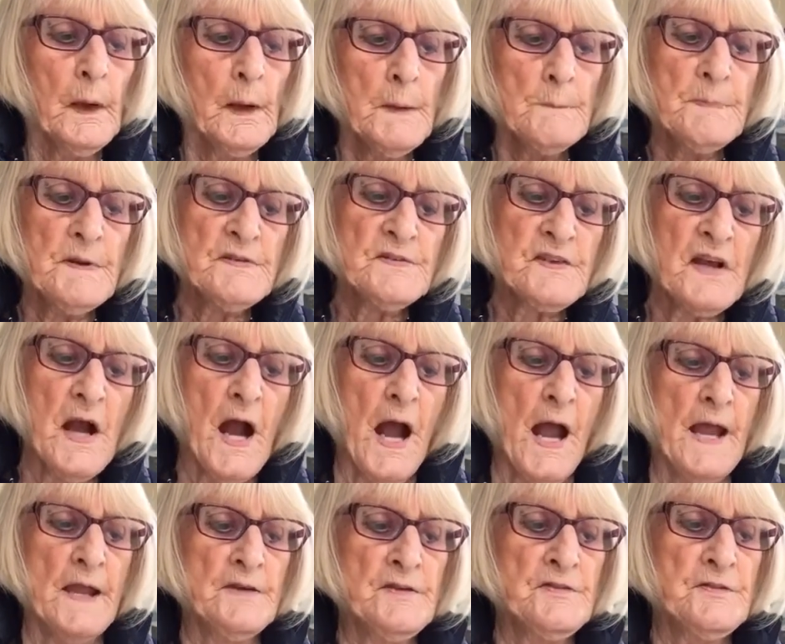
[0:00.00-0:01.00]

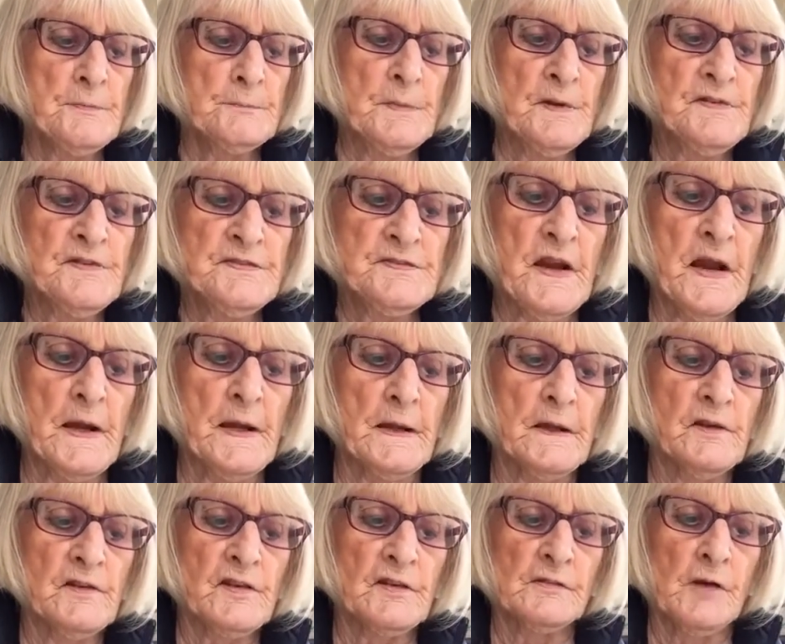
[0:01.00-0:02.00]
Besides,
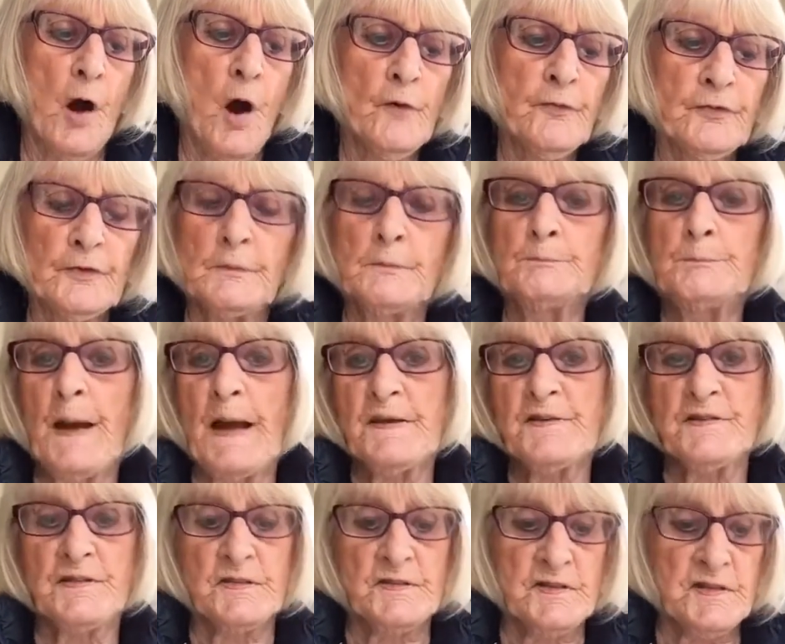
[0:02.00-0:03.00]
mistakes are often
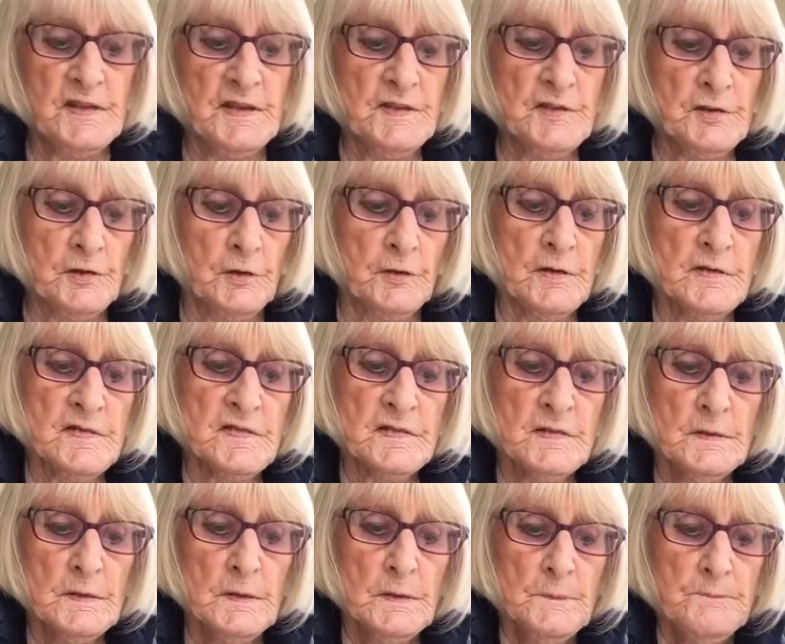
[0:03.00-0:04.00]
better teachers
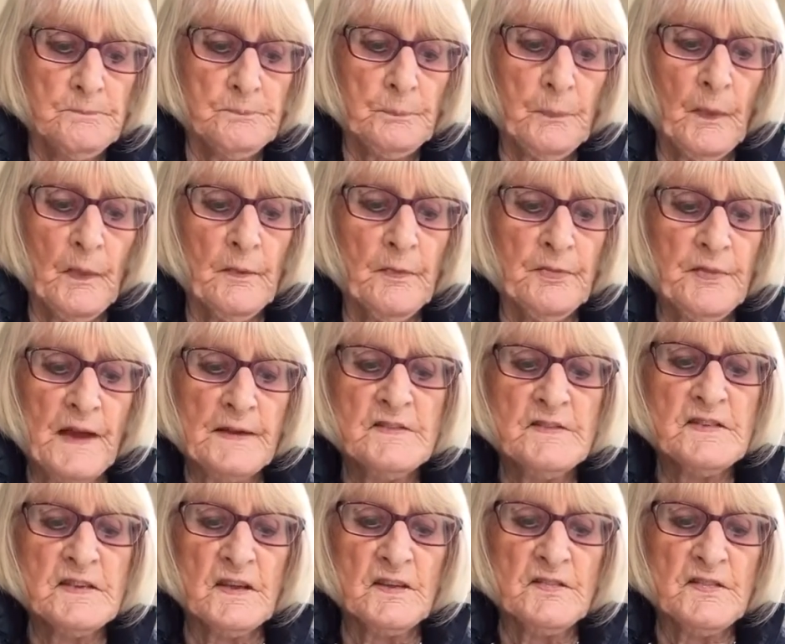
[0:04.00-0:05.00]
than
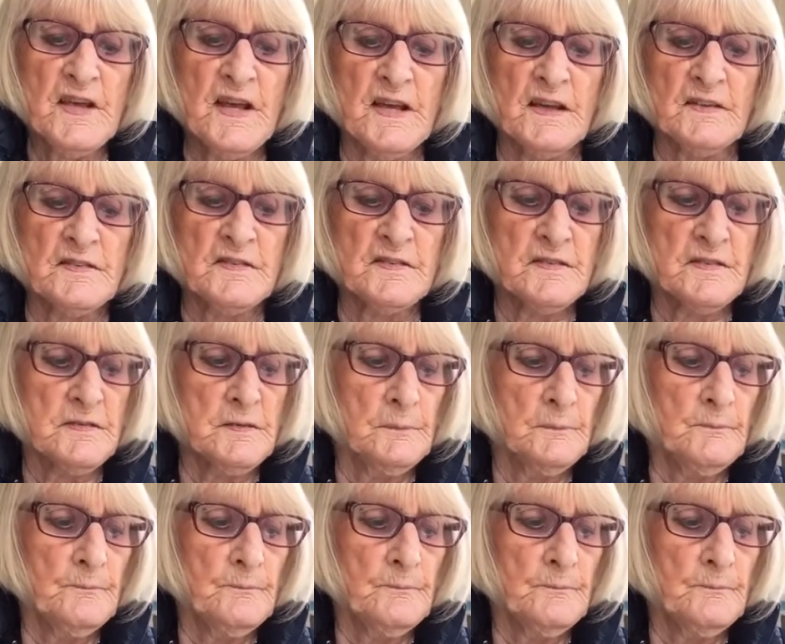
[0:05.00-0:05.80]
success.